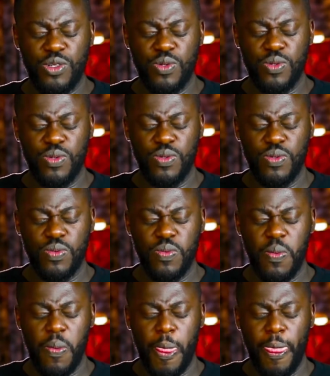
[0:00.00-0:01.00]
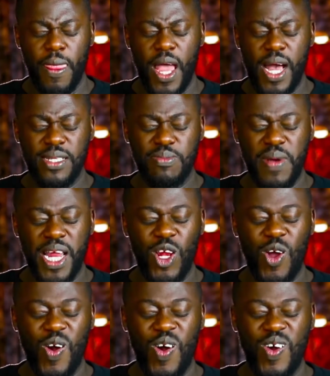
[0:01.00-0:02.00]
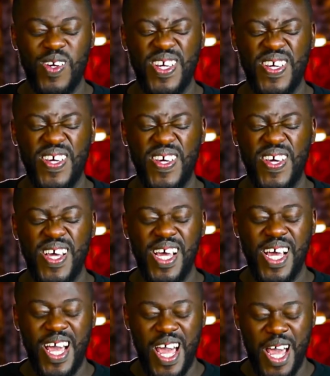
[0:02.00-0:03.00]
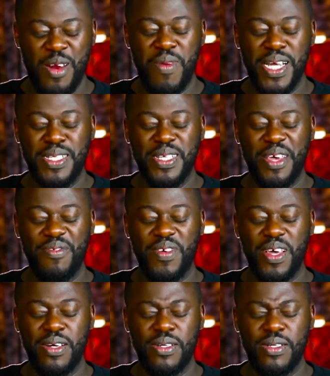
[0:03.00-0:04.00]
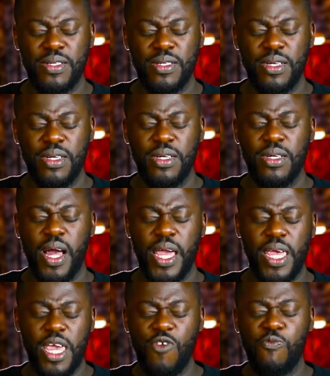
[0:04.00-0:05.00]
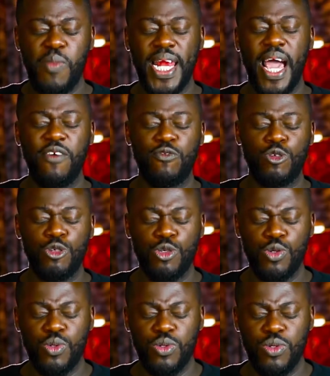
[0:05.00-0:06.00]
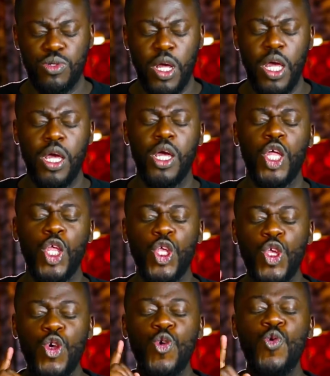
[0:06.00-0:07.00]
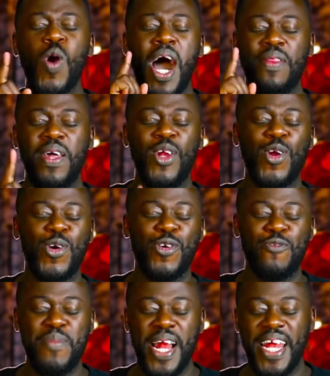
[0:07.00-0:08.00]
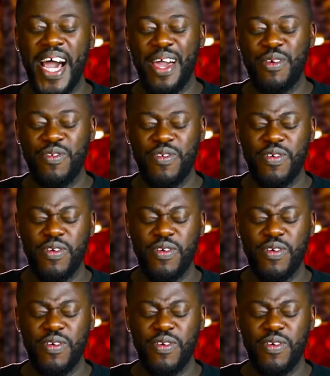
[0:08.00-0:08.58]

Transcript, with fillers: you I confess as my Lord, as my and, my and my Savior. I give my life to you. You life. are the Lord of my life.